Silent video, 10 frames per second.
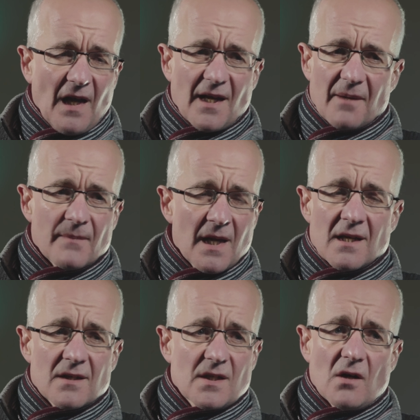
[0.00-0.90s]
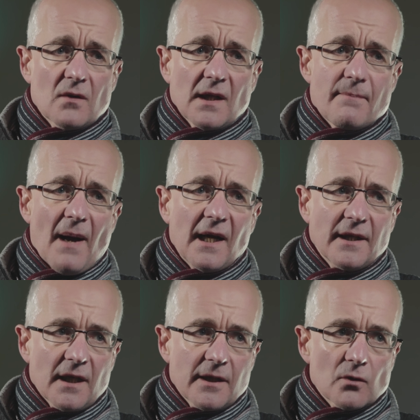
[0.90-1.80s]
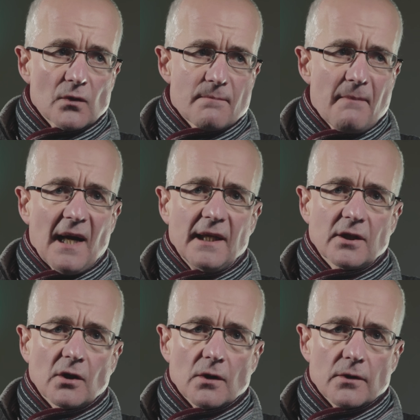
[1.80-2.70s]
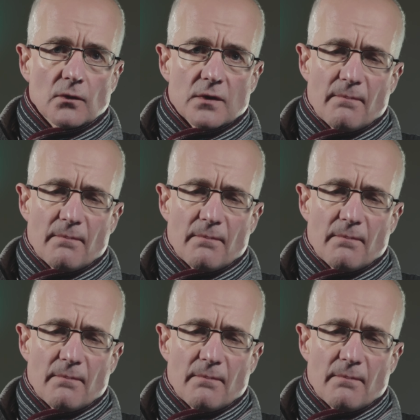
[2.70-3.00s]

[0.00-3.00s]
Yeah, it's totally pine needles, pine kernels,